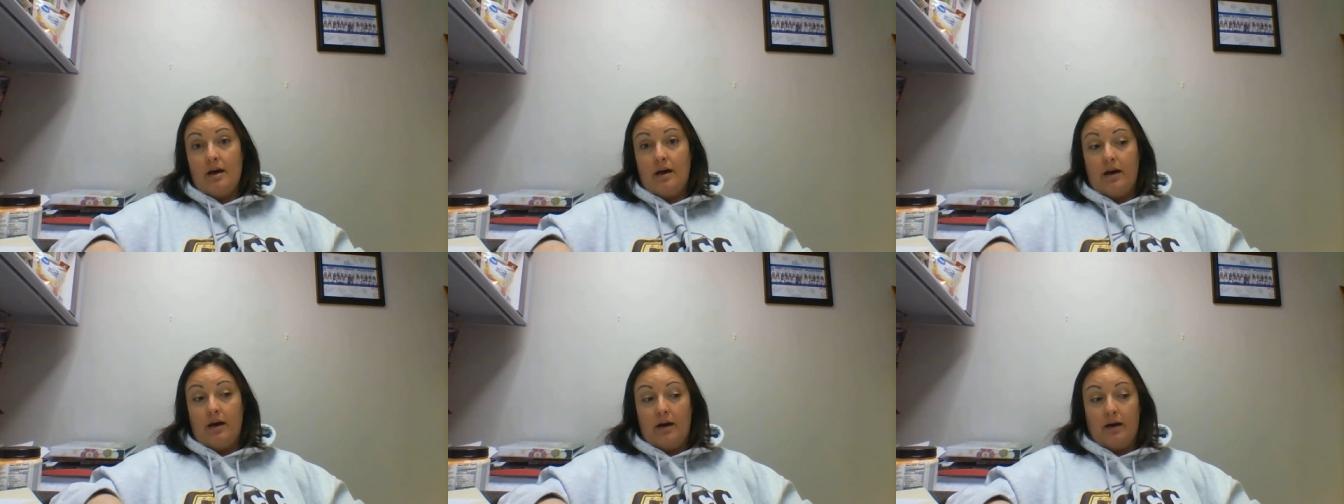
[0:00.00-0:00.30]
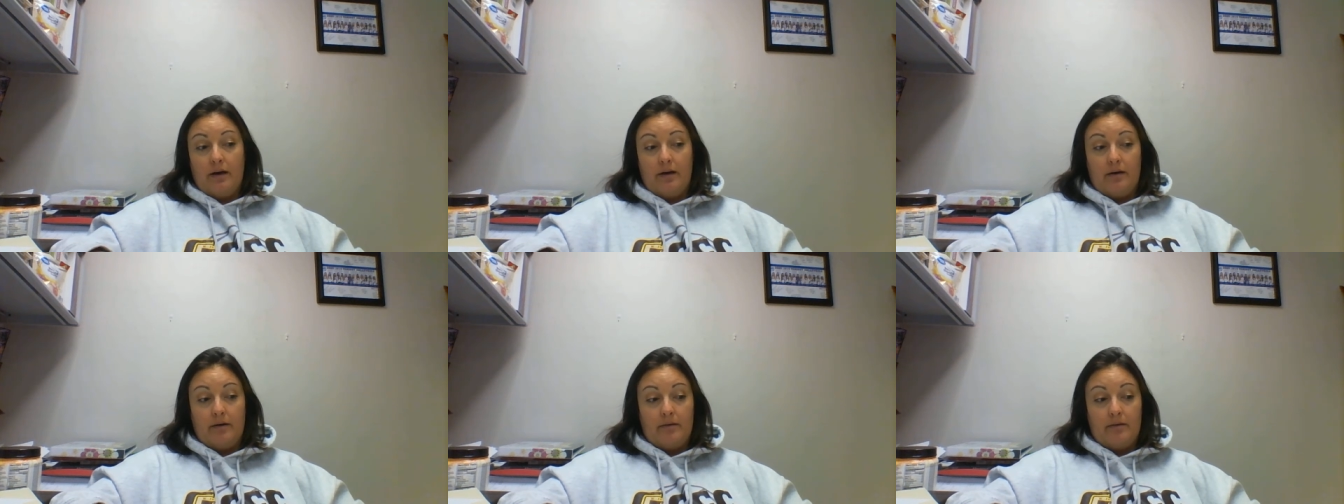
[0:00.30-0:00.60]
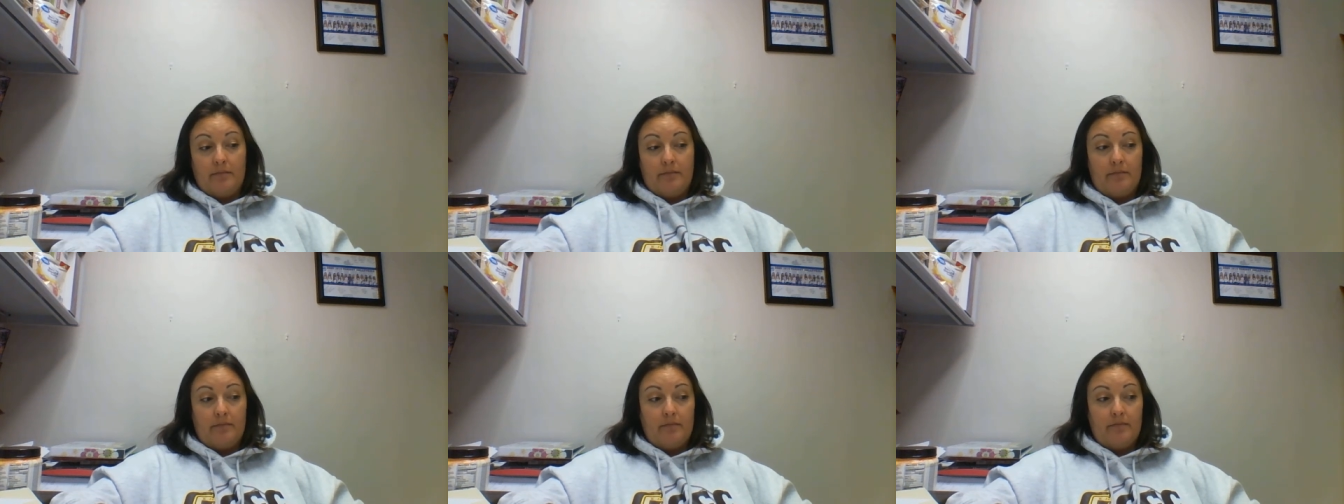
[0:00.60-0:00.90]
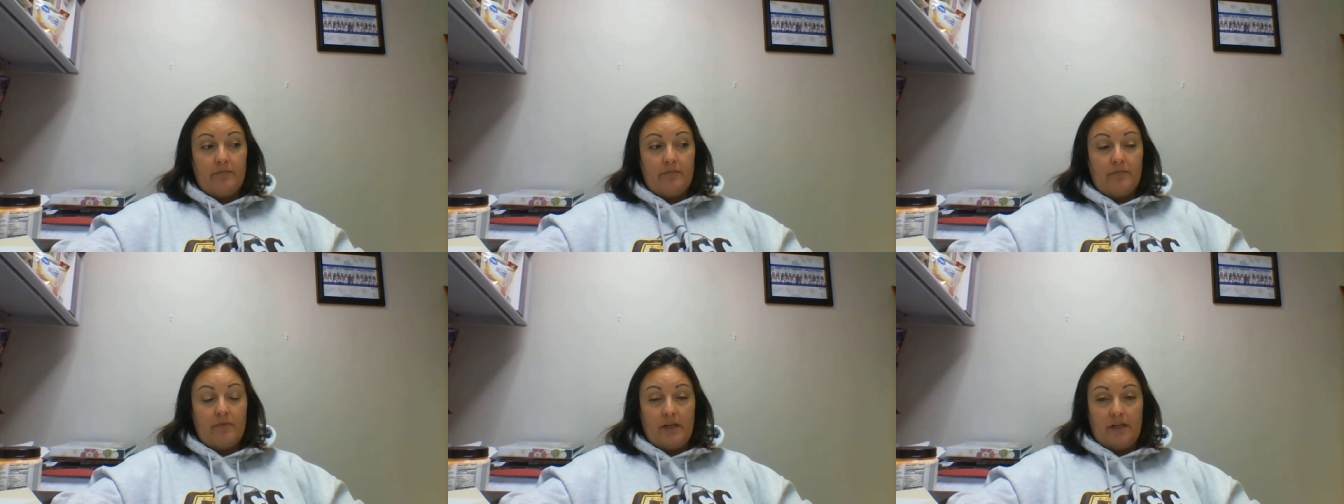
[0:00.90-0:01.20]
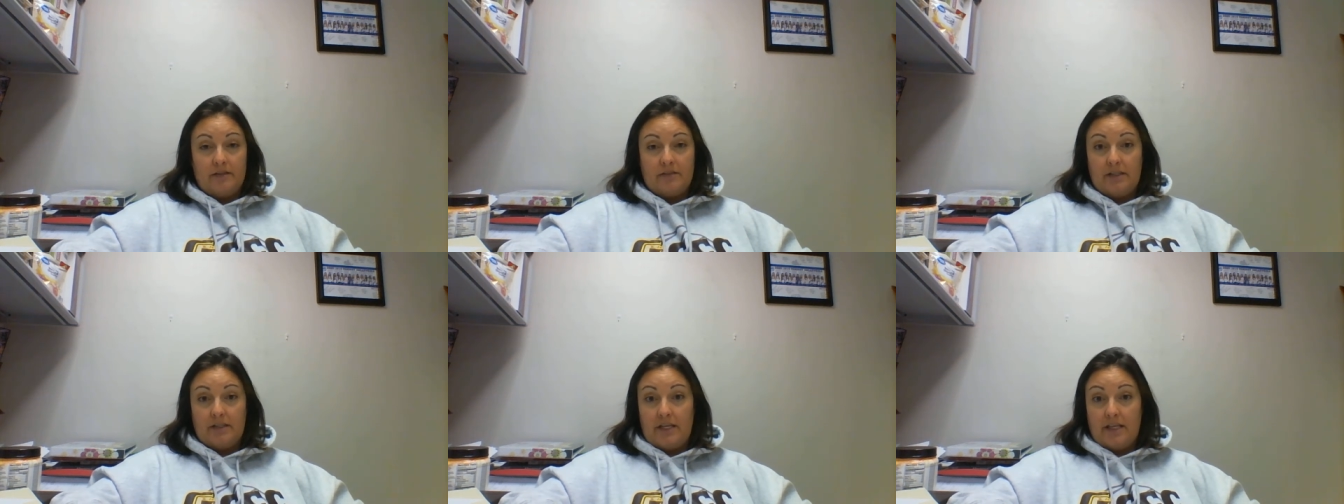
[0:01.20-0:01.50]

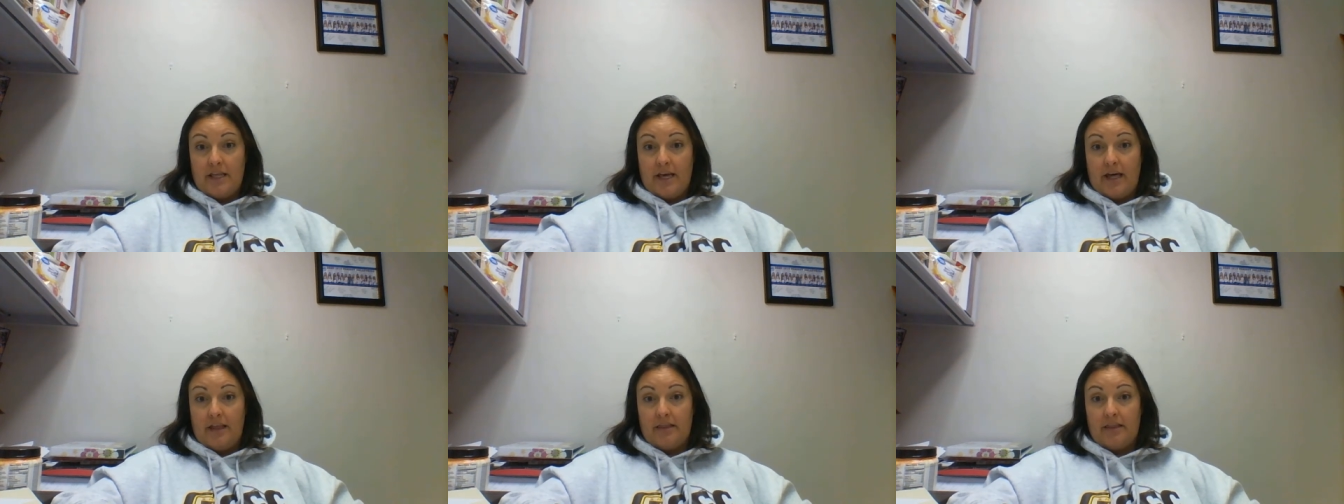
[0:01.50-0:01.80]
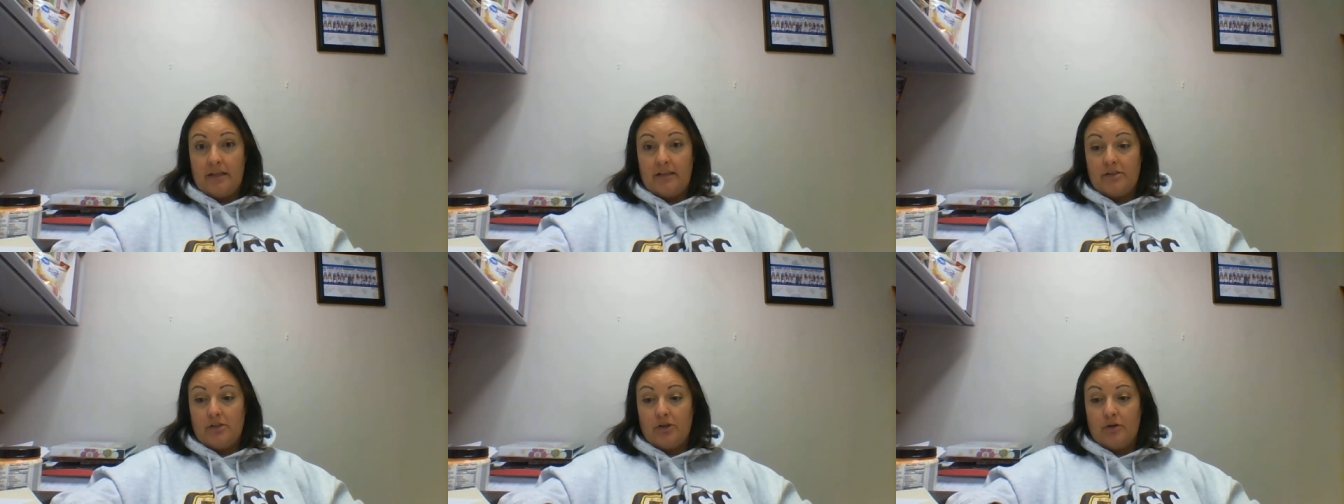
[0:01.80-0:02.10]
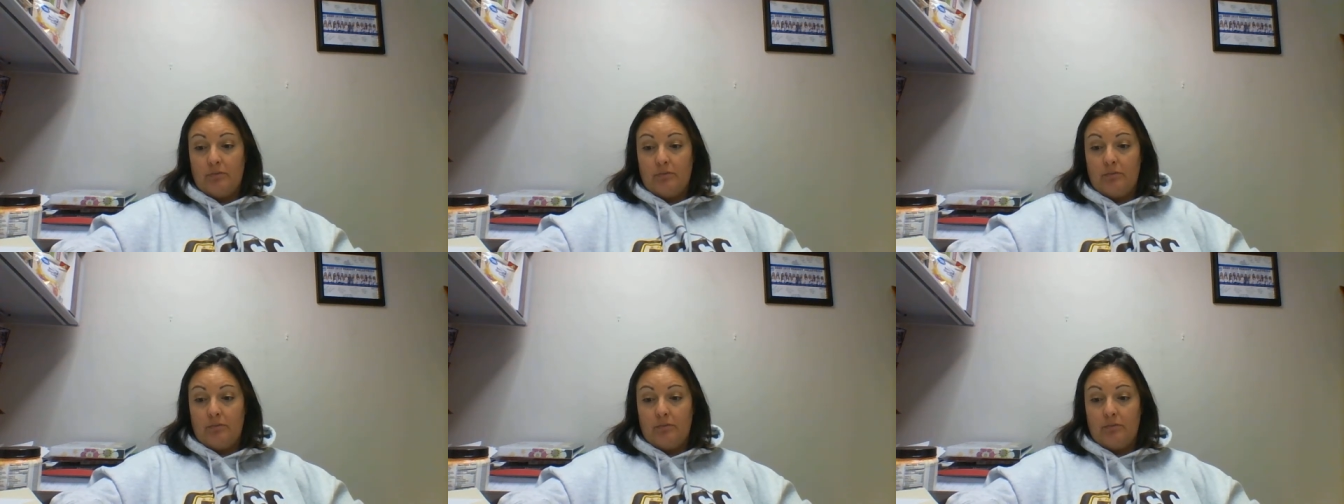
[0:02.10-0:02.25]
things like that. That's